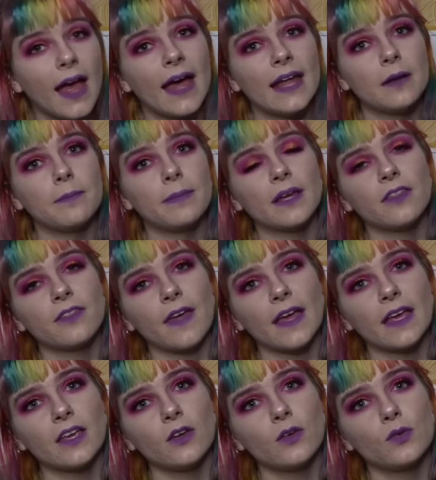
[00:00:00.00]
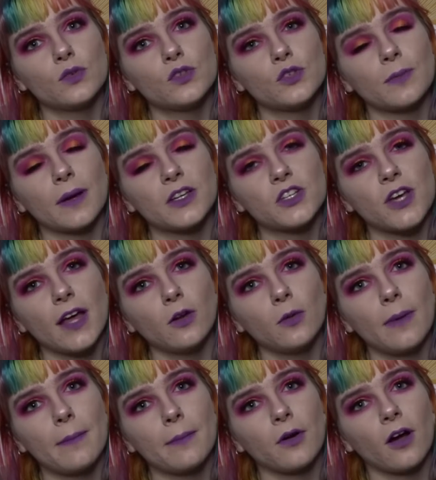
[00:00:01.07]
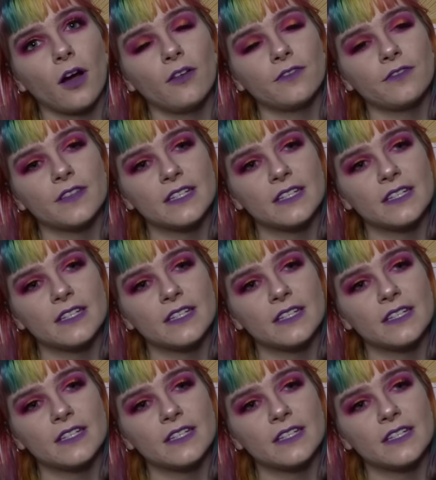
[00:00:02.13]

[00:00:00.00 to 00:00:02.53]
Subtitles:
And a big thank you to my channel member of the